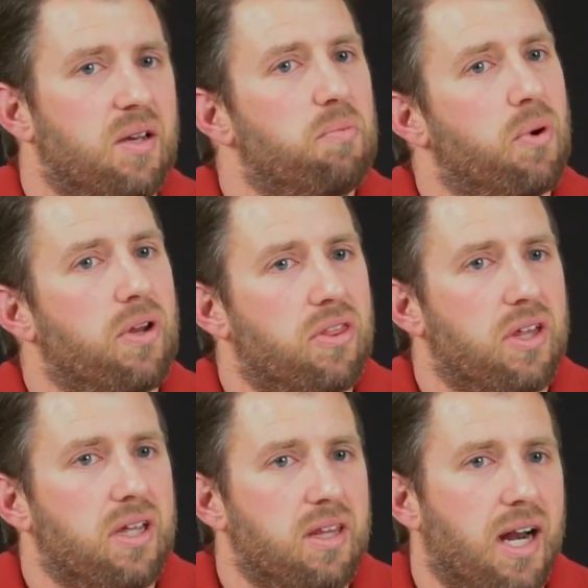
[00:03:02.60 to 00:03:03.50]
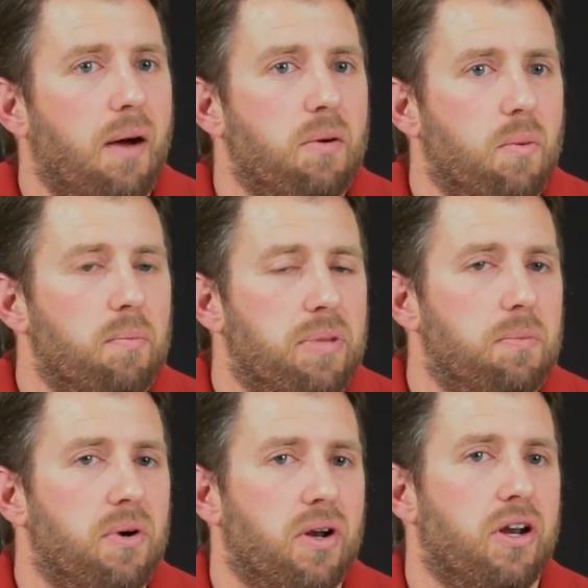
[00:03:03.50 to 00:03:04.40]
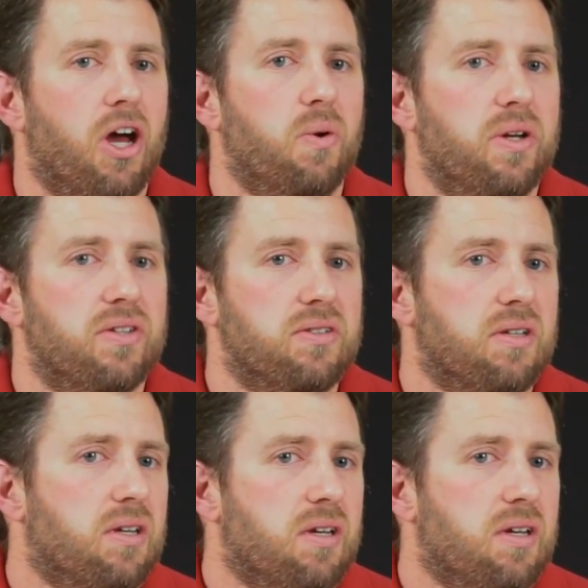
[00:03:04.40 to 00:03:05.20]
important thing that I would want people to know, is